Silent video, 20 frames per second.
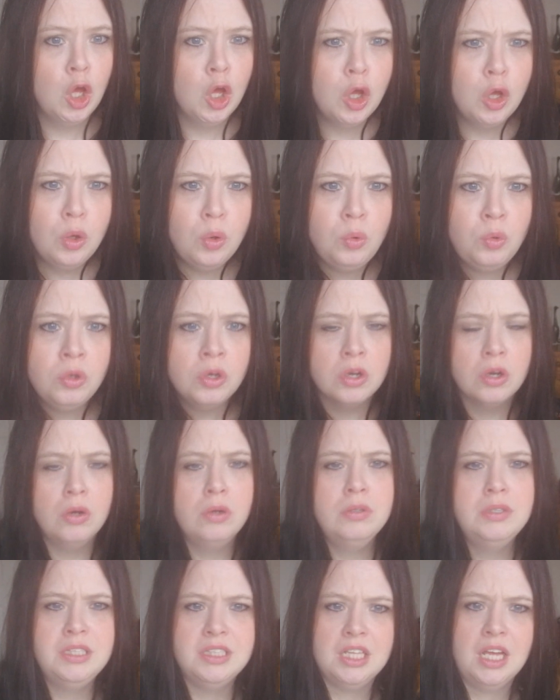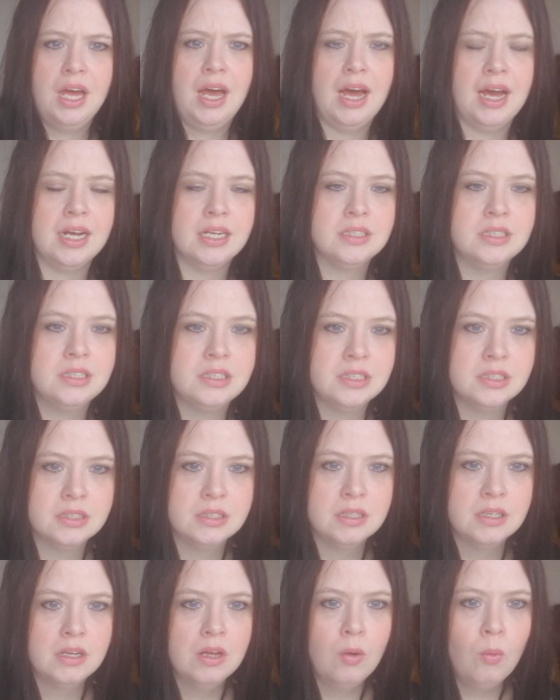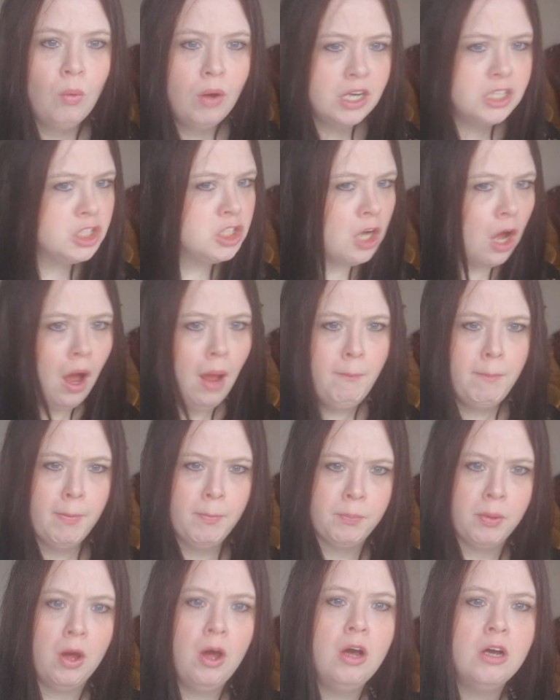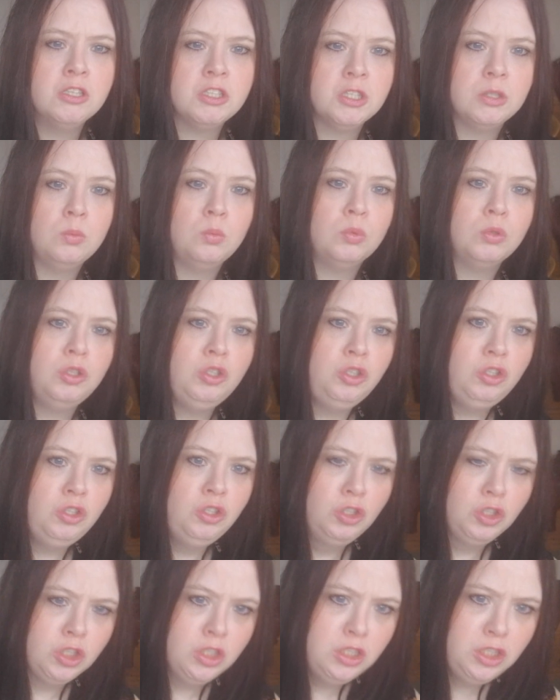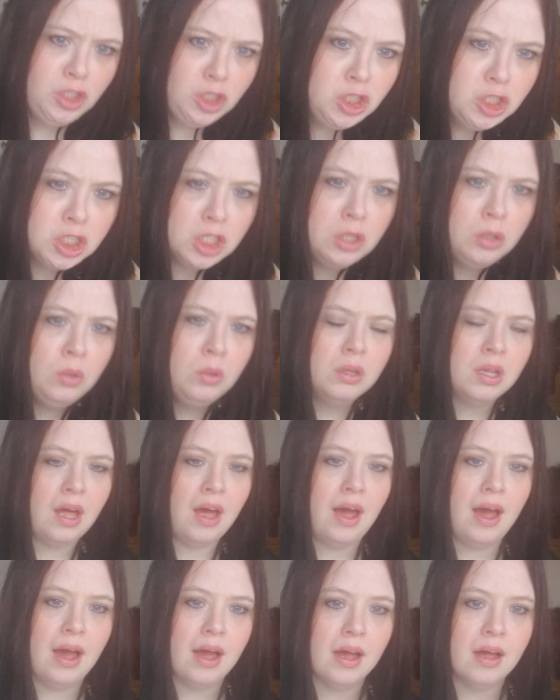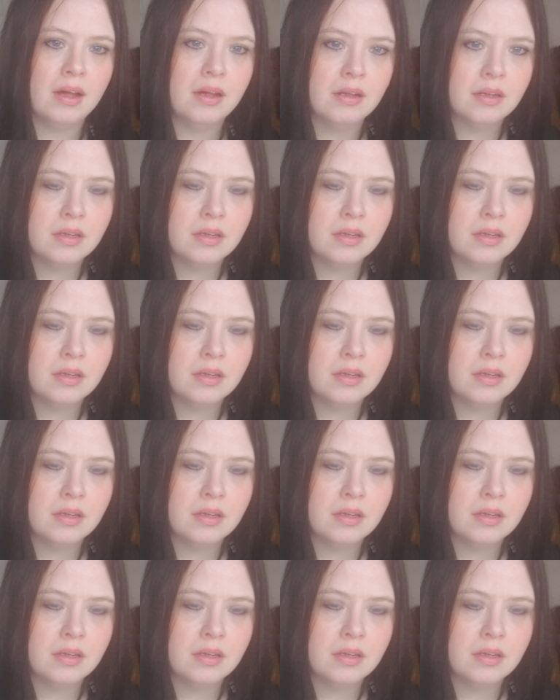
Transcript: Who does that? What type of person would do that?